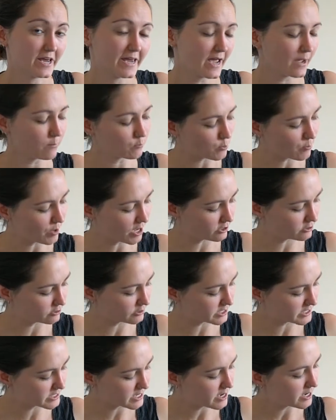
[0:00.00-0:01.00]
camera
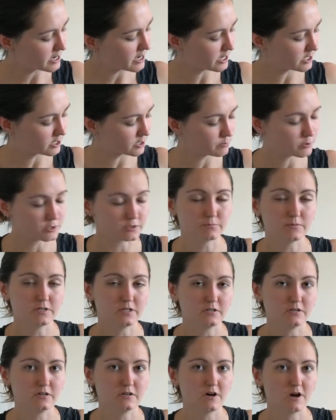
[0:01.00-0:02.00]
batteries. And at the bottom
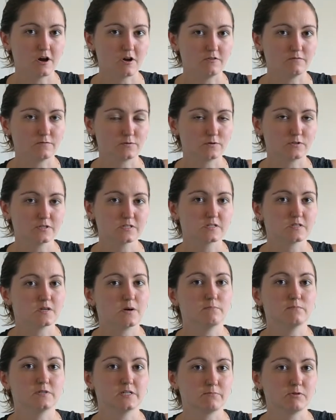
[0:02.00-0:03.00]
here, I've got
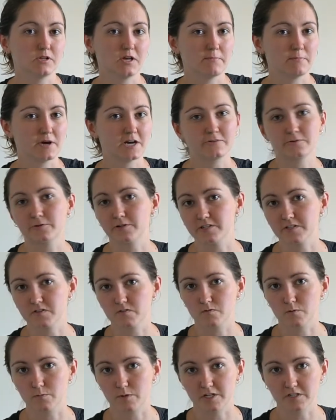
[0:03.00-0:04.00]
some double A batteries
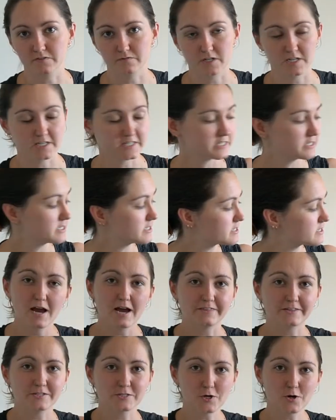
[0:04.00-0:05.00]
for my devices.
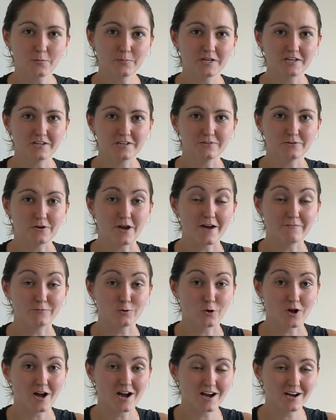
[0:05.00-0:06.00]
At the top here, you have
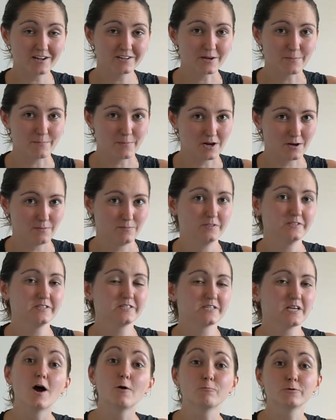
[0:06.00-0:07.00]
your card
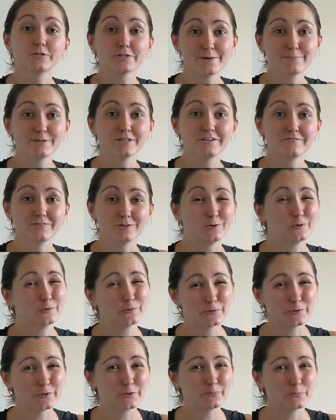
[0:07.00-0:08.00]
compartments, which I believe are
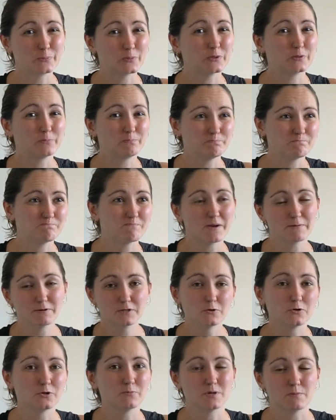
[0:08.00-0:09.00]
good, but maybe
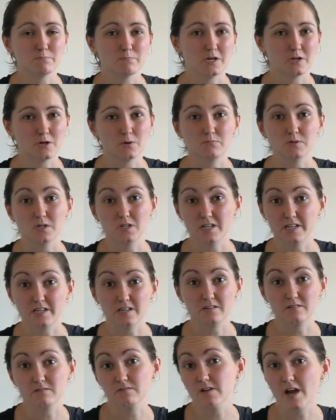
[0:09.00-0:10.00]
could have been better
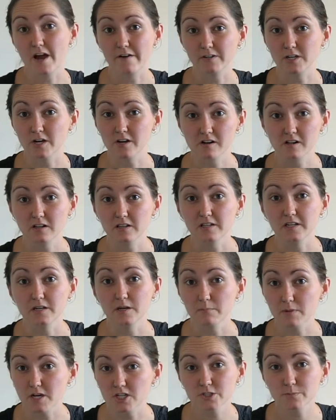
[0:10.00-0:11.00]
by having a clear
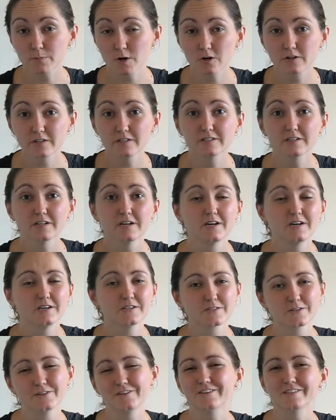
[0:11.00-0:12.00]
mesh pocket
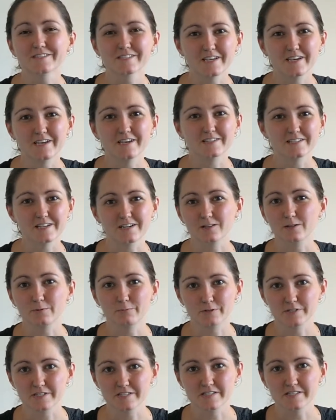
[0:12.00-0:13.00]
so you can see exactly
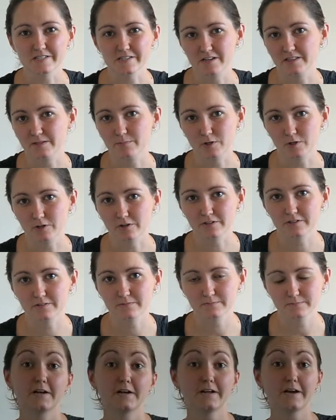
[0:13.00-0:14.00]
what's inside the pocket.
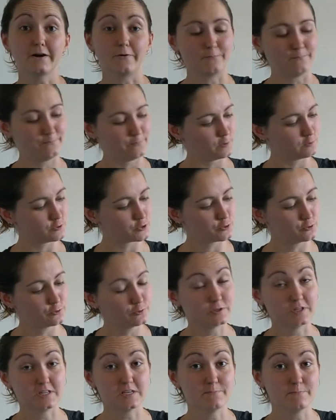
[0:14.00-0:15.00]
Now, onto
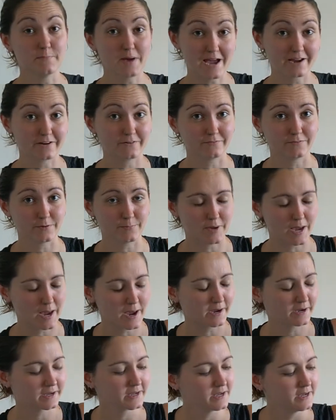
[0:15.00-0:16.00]
the back of the
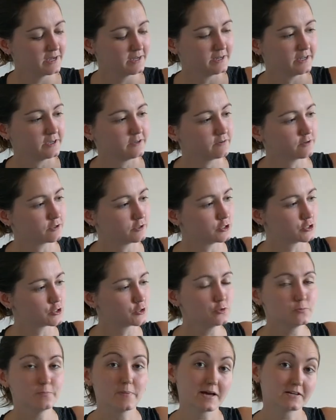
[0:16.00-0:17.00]
bag. Now, you've got your
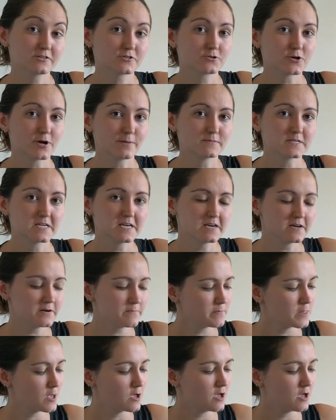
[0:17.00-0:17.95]
two back straps here